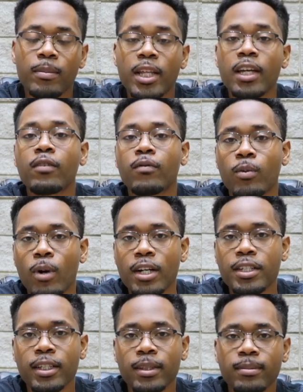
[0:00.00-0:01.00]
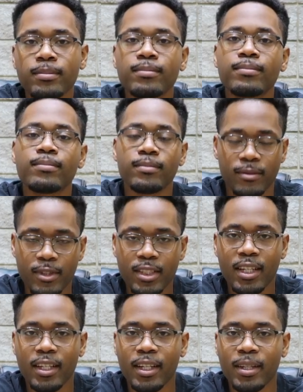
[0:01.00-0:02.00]
Thank you for watching.
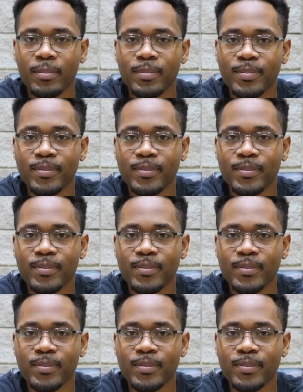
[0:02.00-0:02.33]
Take care.